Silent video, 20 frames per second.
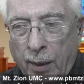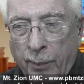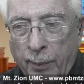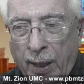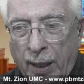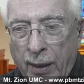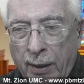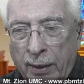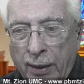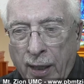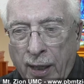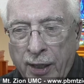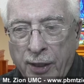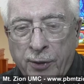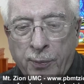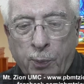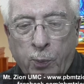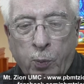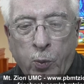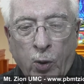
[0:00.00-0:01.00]

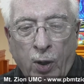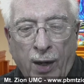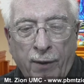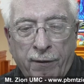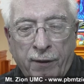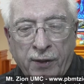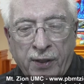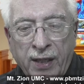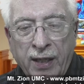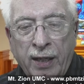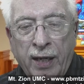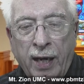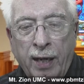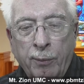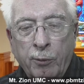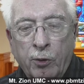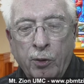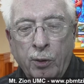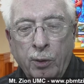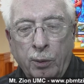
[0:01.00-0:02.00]
Malachi's prophecy
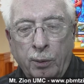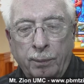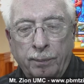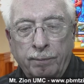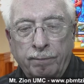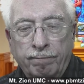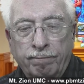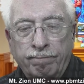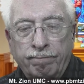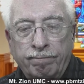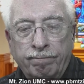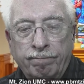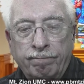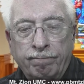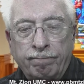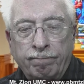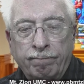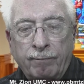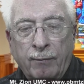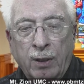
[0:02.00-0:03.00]
came true
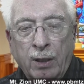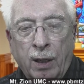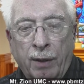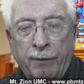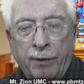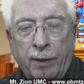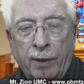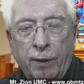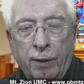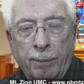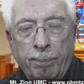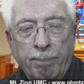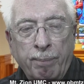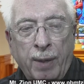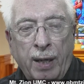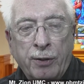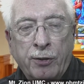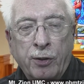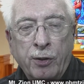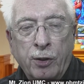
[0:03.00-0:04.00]
of a
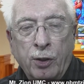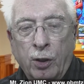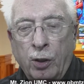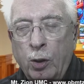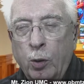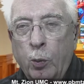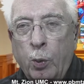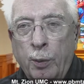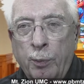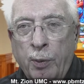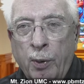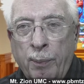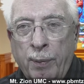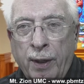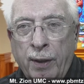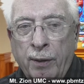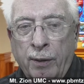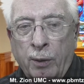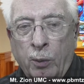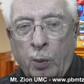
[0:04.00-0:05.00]
messenger who would
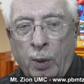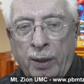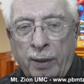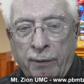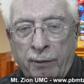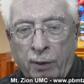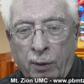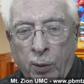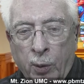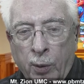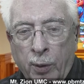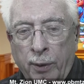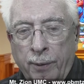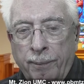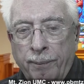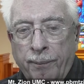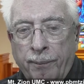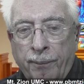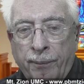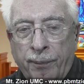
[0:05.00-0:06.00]
prepare the way of the Lord.
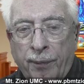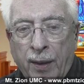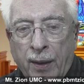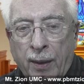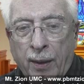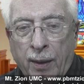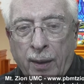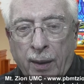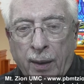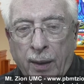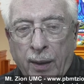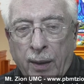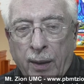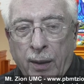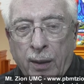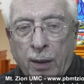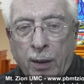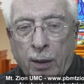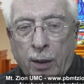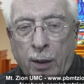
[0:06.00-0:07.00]

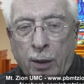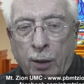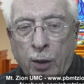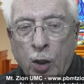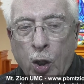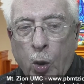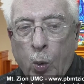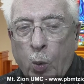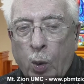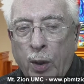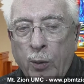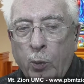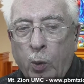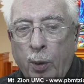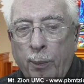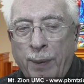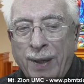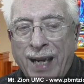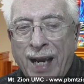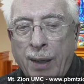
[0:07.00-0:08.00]
No one
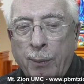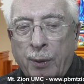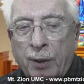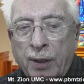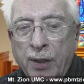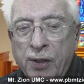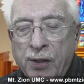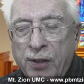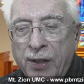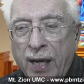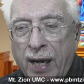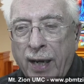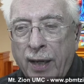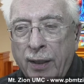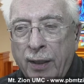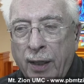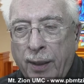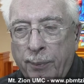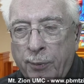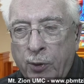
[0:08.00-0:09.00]
will be able to
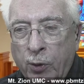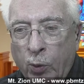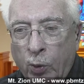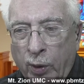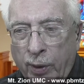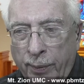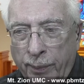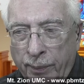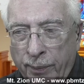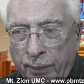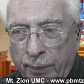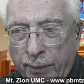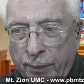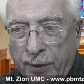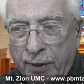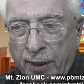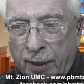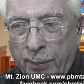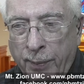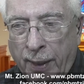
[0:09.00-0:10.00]
stand up to him,
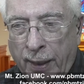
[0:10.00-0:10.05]
said